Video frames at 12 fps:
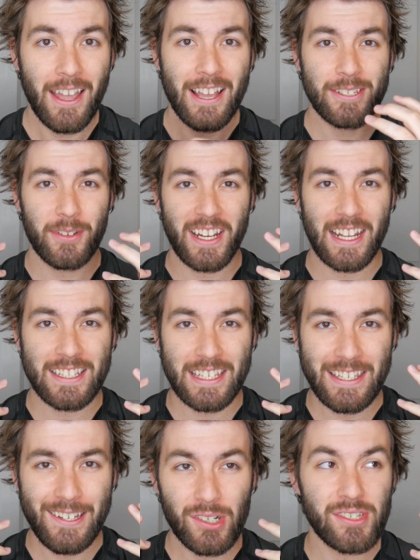So I got to
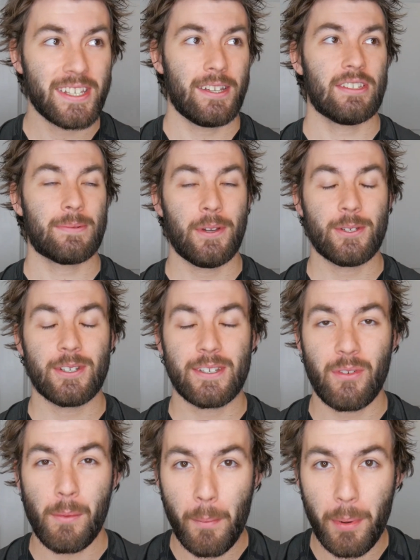hear sales pitches
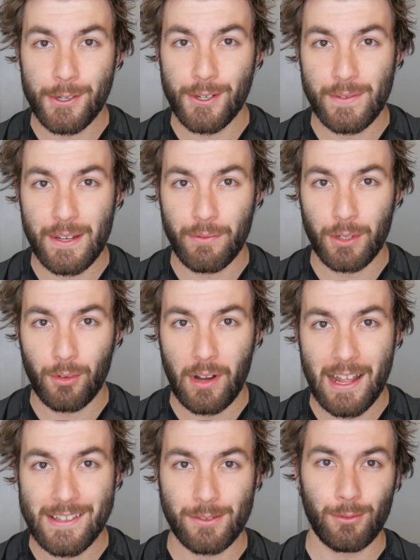from a bunch of different
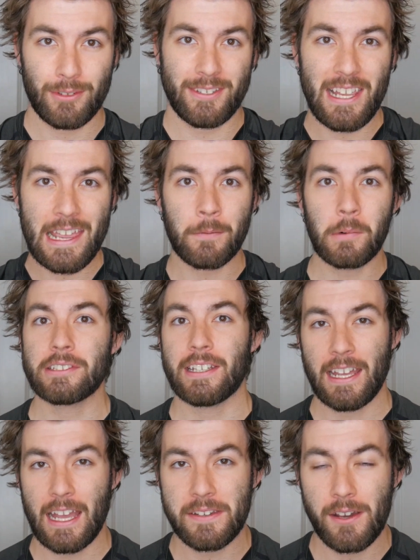grad schools saying what they
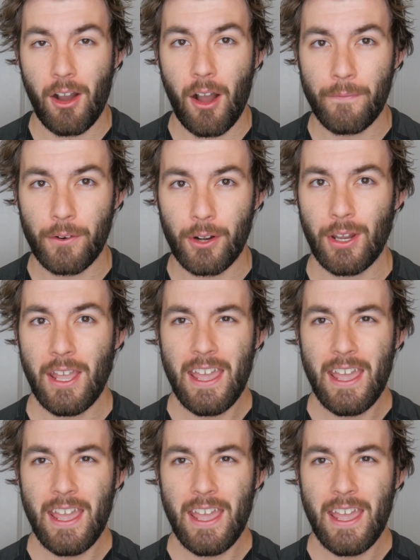had to offer,